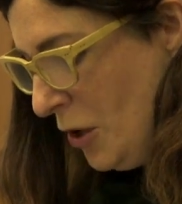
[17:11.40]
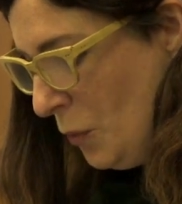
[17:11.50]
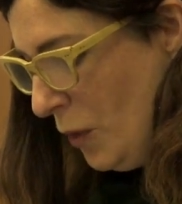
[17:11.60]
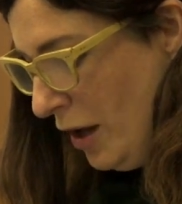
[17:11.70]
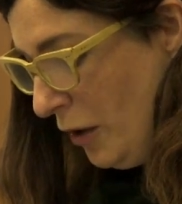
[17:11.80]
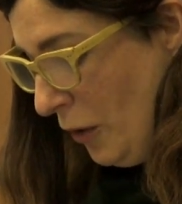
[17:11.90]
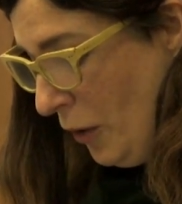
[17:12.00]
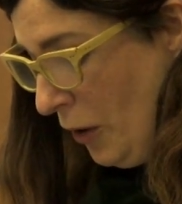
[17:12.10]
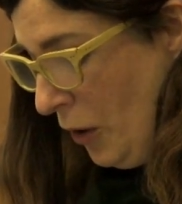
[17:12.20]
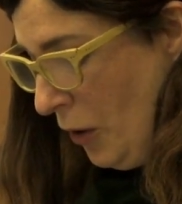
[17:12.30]
what
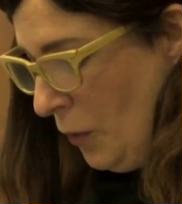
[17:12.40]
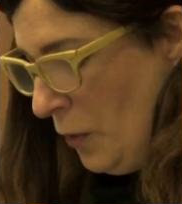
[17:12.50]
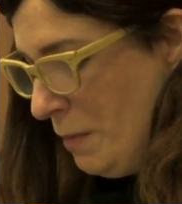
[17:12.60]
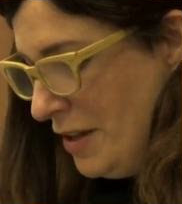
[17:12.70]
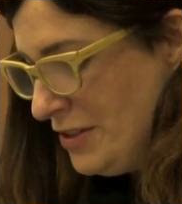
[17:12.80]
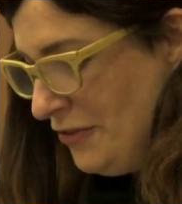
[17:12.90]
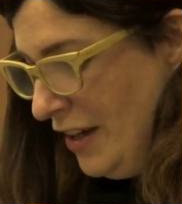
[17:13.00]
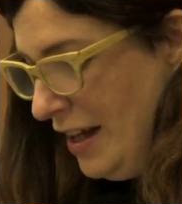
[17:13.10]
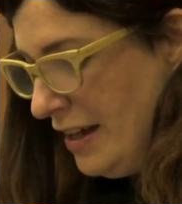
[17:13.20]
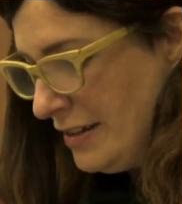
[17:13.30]
we must
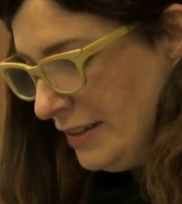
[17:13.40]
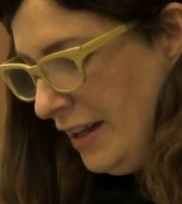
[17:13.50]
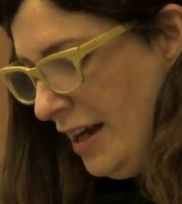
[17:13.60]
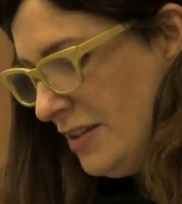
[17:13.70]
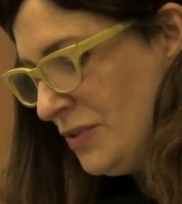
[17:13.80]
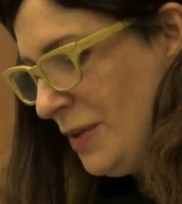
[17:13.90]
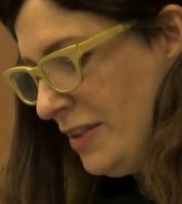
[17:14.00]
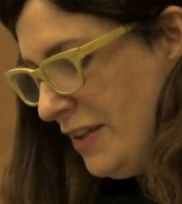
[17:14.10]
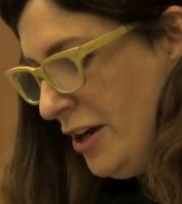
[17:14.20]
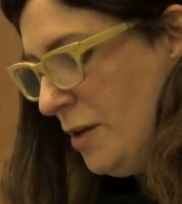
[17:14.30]
find lies
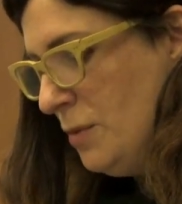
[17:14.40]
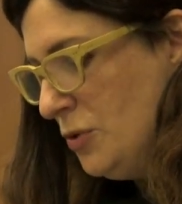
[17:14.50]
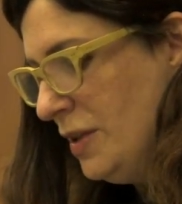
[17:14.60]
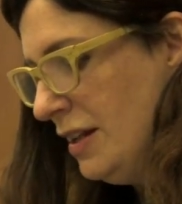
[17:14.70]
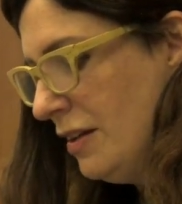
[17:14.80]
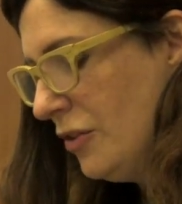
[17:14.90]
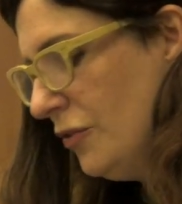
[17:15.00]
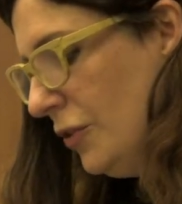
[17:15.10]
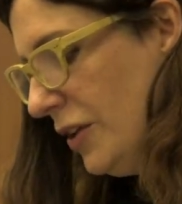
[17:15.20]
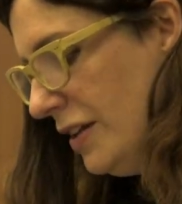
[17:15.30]
right there between the
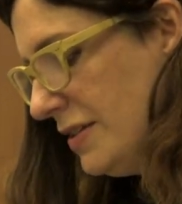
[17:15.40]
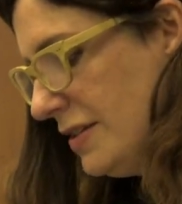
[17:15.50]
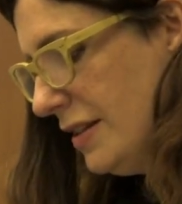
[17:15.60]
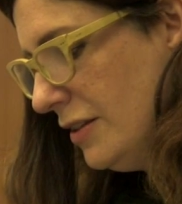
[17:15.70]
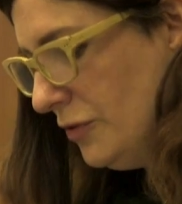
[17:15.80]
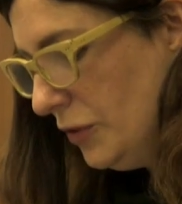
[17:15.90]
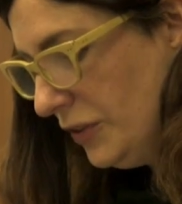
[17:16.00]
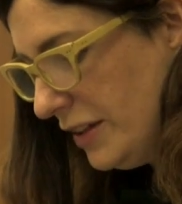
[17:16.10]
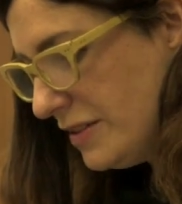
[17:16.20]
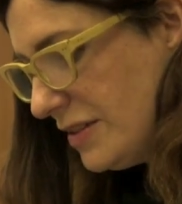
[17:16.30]
vulgus and the
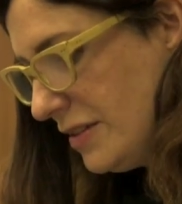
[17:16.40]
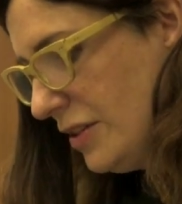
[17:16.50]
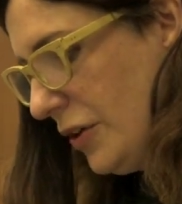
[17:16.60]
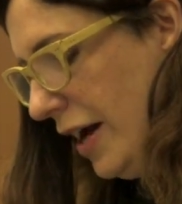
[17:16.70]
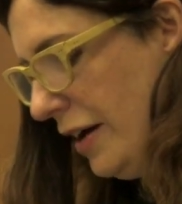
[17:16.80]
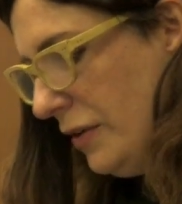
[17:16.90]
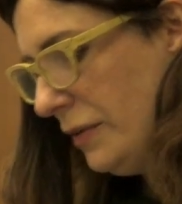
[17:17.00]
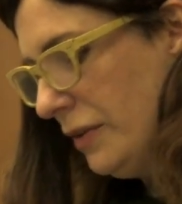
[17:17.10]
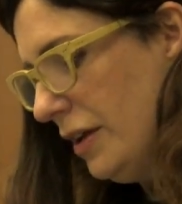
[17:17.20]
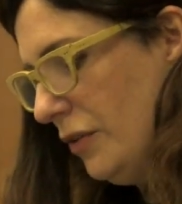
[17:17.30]
vulnus, the crowd
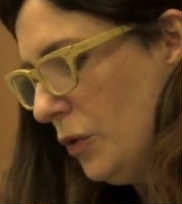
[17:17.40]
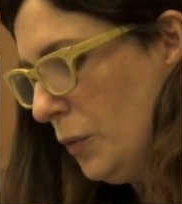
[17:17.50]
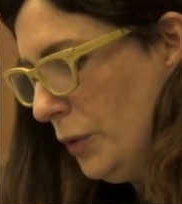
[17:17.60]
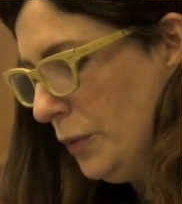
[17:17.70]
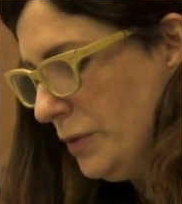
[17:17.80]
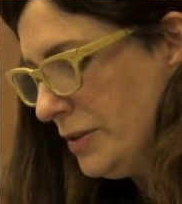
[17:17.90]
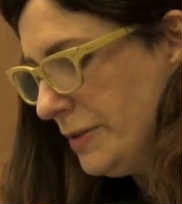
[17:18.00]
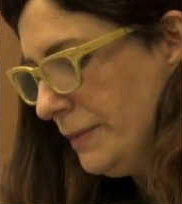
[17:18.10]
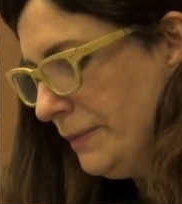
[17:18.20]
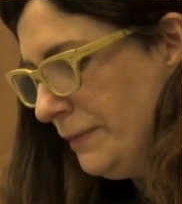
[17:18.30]
and the wound.
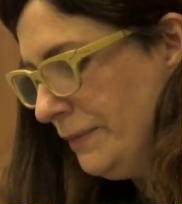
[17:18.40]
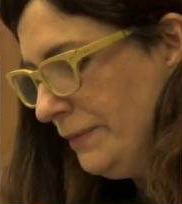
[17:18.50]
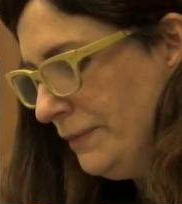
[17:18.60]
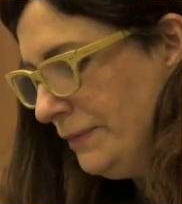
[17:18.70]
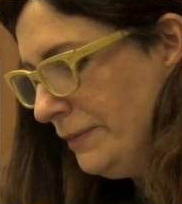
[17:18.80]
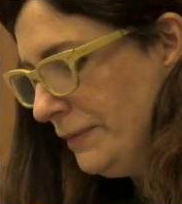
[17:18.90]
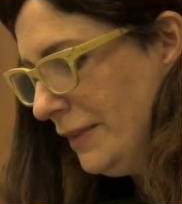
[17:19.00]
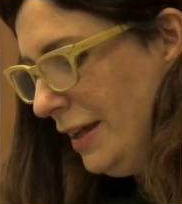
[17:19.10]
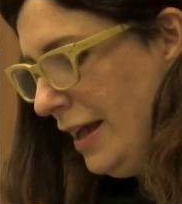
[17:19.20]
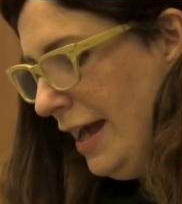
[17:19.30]

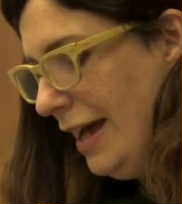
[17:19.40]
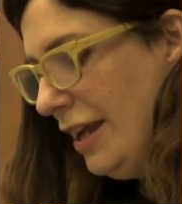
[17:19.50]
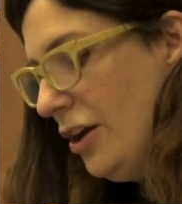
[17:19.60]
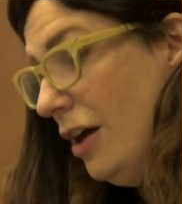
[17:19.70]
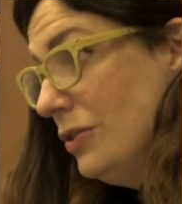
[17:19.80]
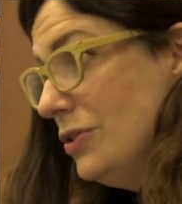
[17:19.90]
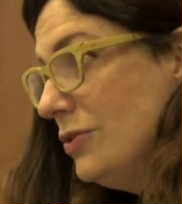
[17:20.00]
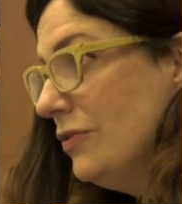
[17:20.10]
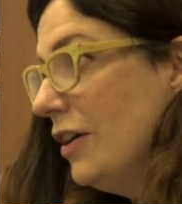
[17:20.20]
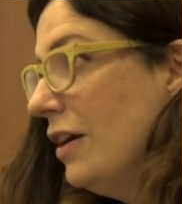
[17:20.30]
Had I gone
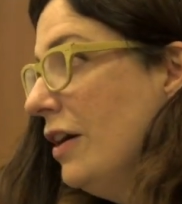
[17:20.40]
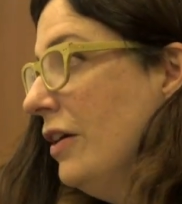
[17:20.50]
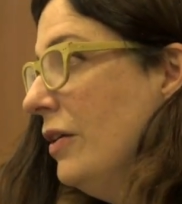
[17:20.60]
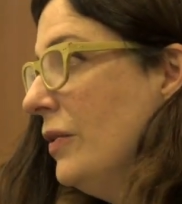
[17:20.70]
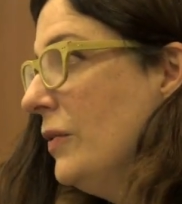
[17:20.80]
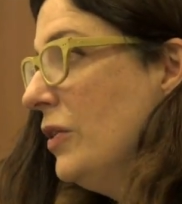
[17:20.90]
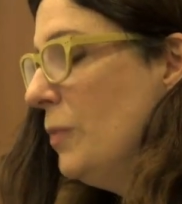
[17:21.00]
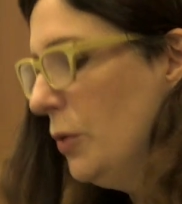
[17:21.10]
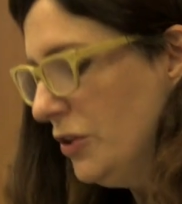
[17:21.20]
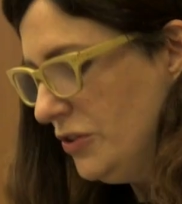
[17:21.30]
too far with the
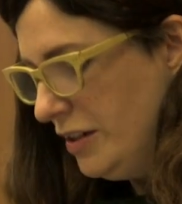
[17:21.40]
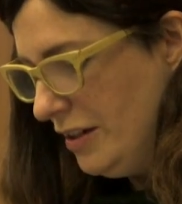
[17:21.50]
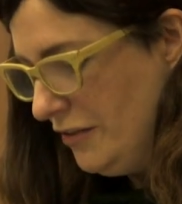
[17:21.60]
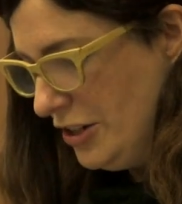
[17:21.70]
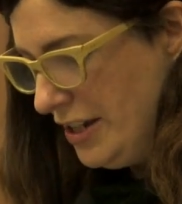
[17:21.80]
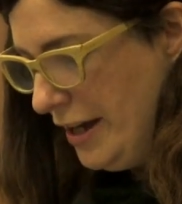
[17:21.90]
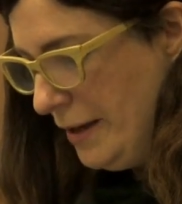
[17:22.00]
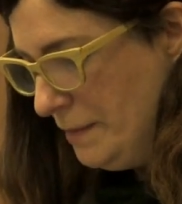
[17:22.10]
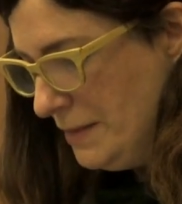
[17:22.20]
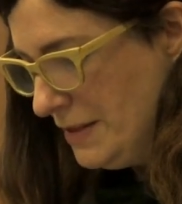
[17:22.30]
portrait of our
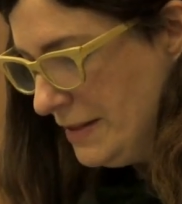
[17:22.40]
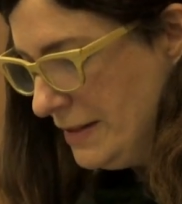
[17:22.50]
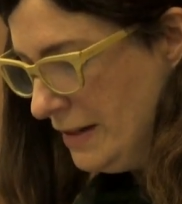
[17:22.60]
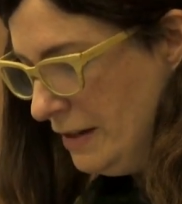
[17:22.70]
times?